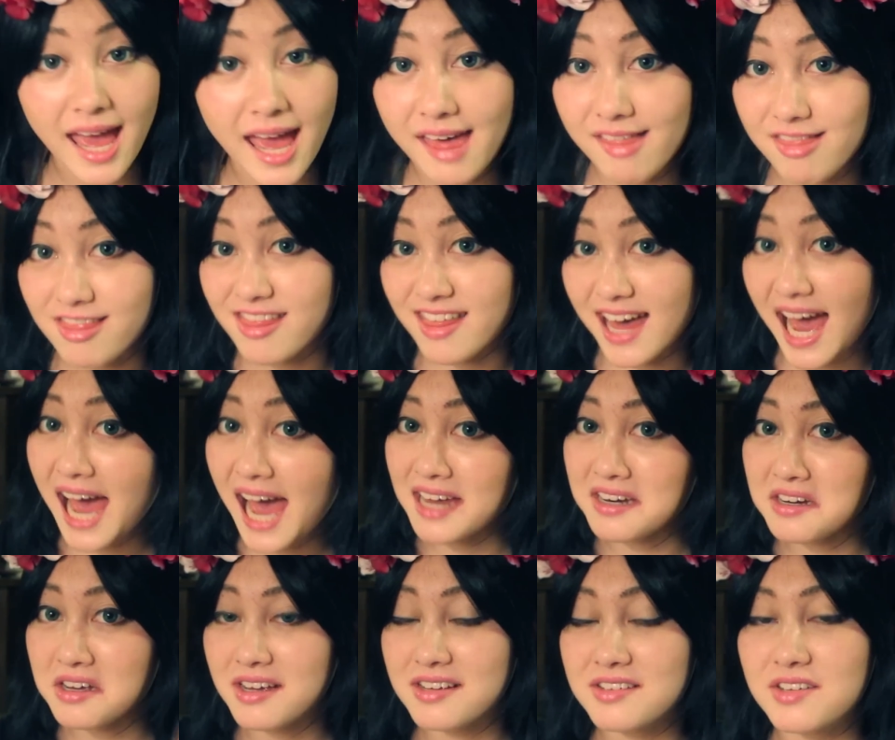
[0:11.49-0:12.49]
And
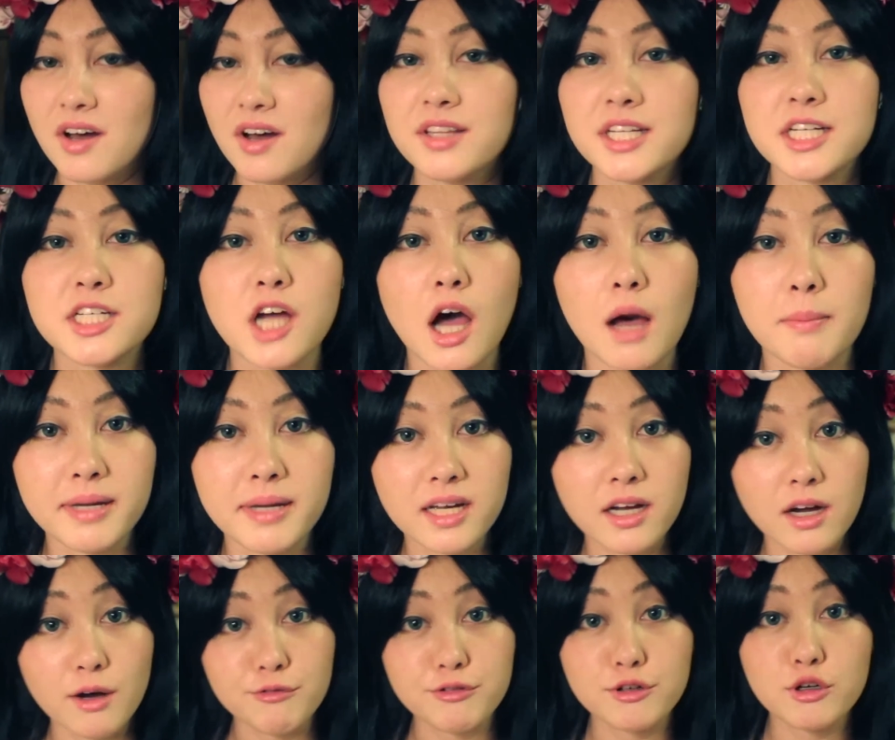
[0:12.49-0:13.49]
that is on the topic
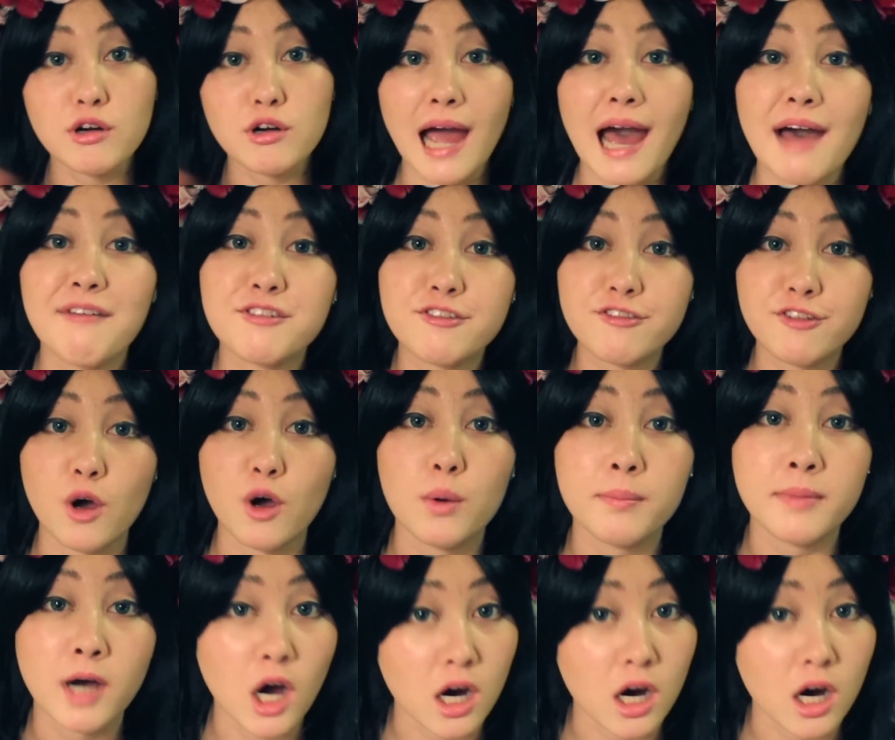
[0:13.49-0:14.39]
of craft foam